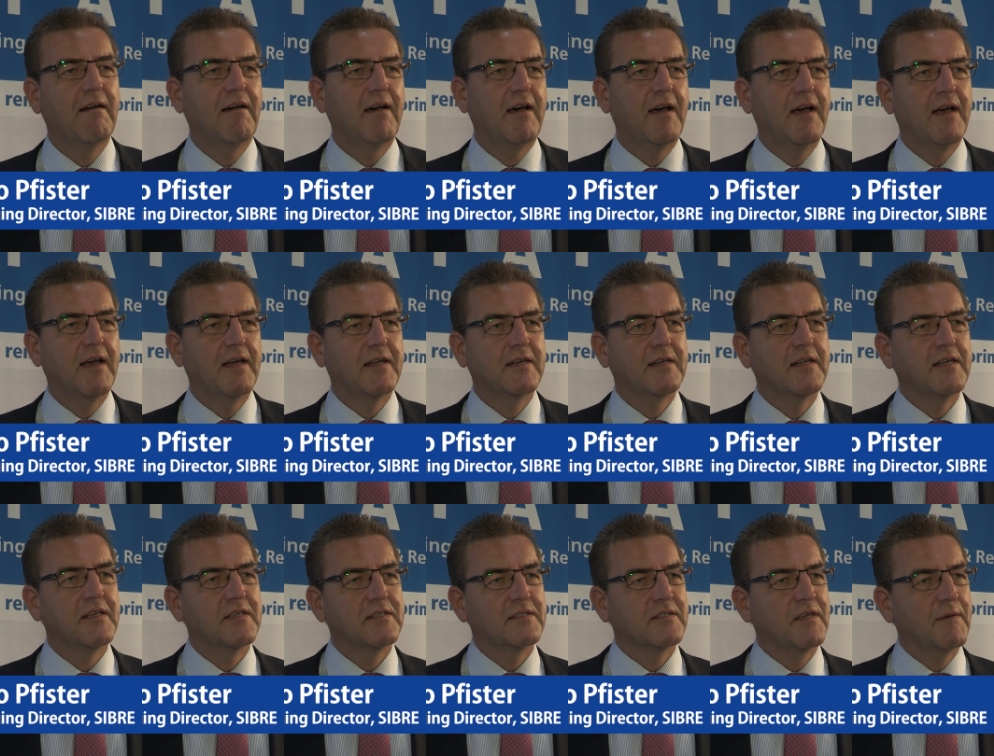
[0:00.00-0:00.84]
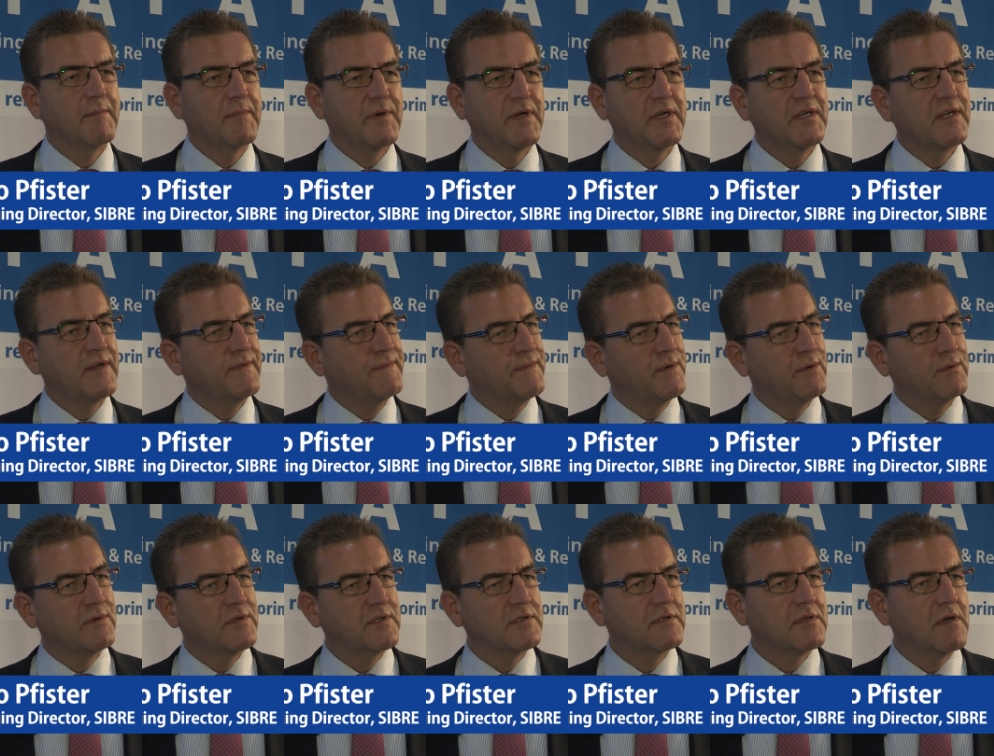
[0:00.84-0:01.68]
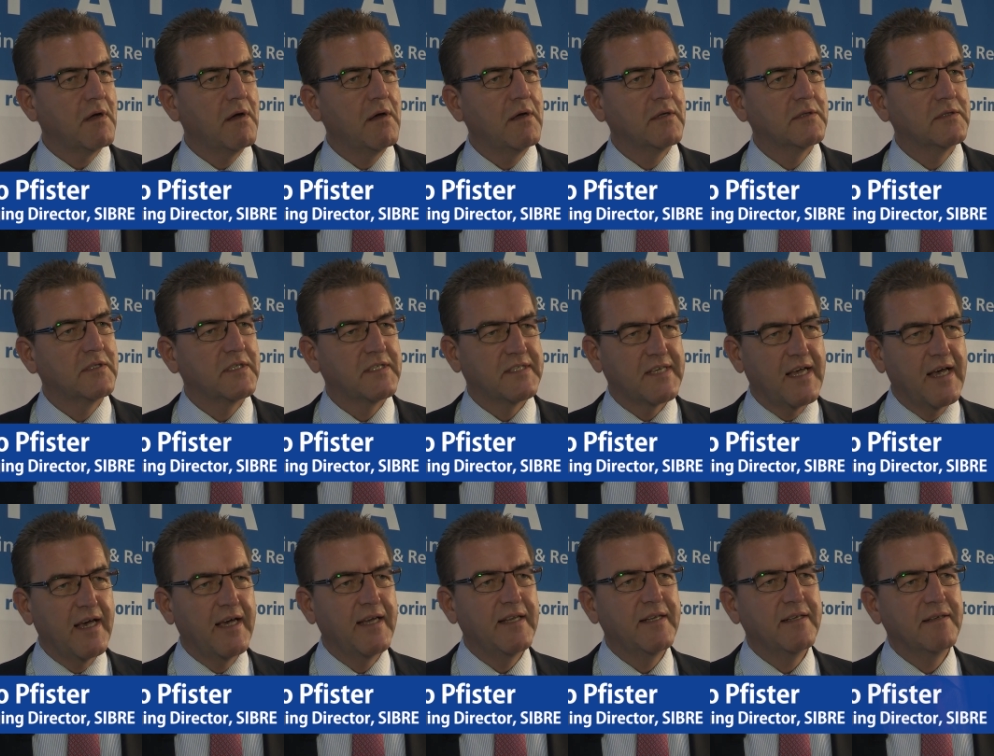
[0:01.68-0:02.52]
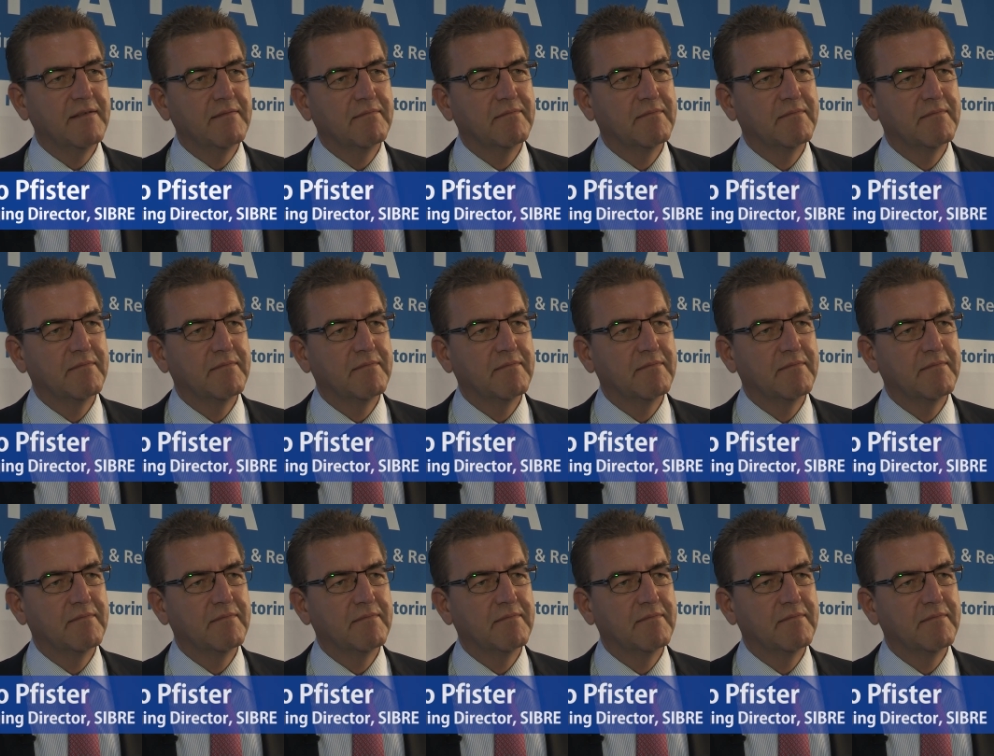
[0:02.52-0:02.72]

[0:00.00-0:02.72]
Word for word: and is completely focused on design,